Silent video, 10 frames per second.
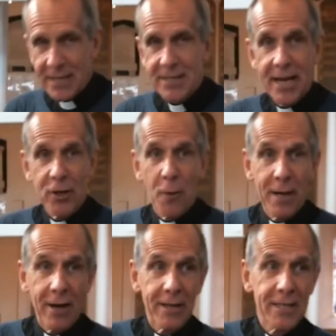synagogue,
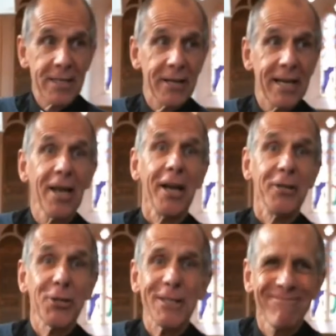a bit like Sunday
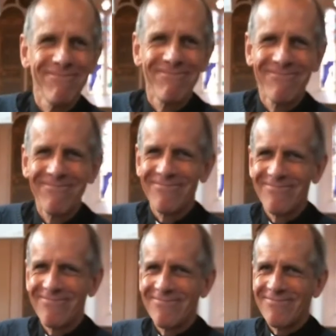lunch.
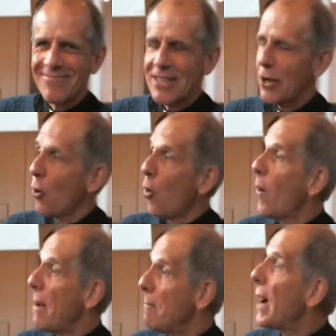So they
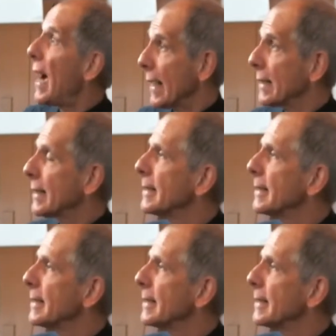all went back,